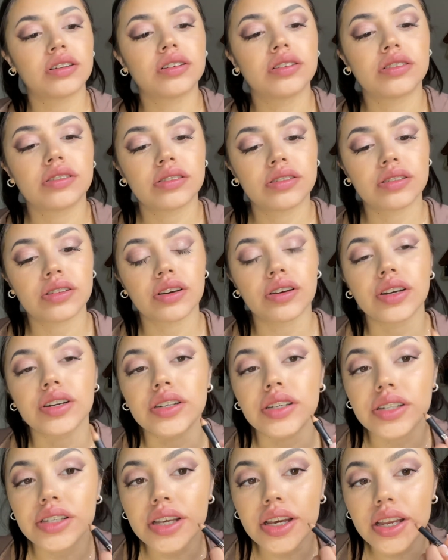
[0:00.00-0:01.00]
So you're
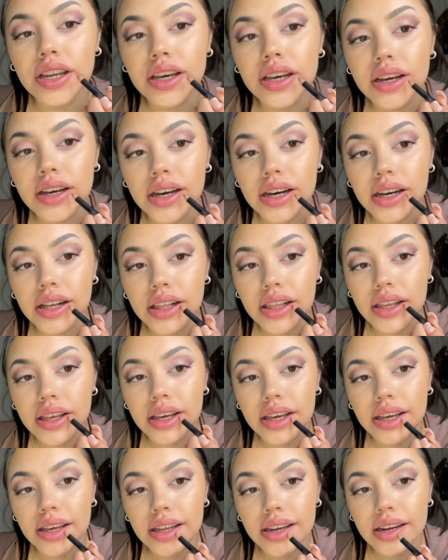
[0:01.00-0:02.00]
just gonna
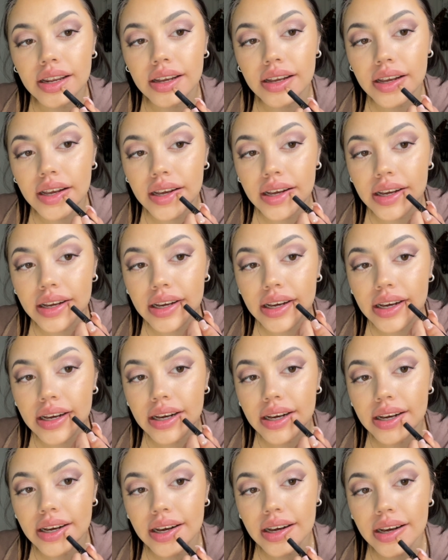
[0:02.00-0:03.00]
outline
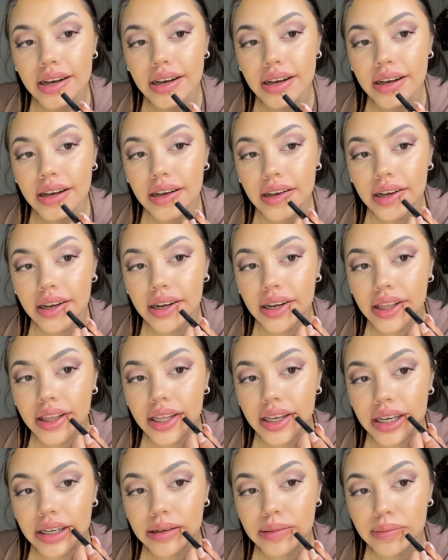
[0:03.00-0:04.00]
your
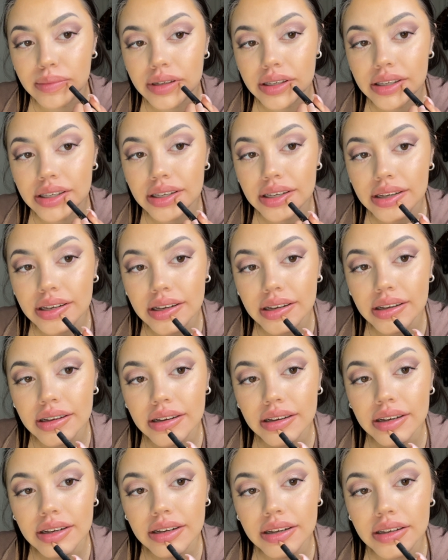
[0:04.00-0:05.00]
lips.
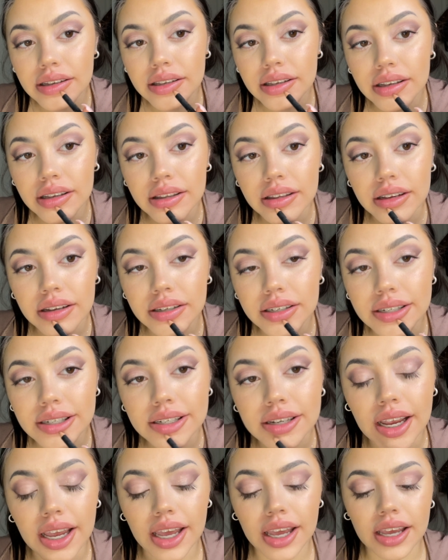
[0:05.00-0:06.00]
So this
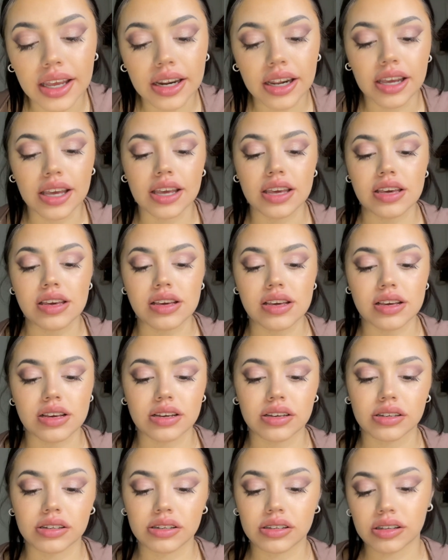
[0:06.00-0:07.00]
shade
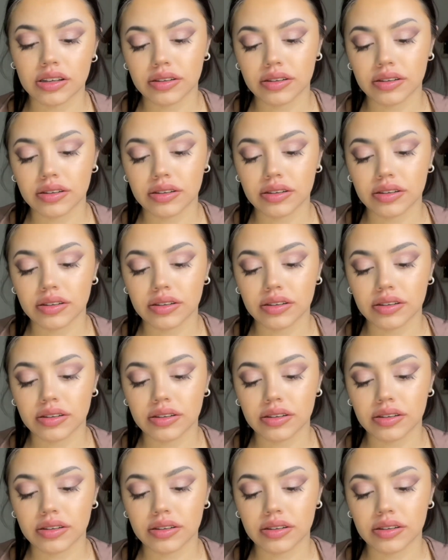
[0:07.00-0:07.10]
is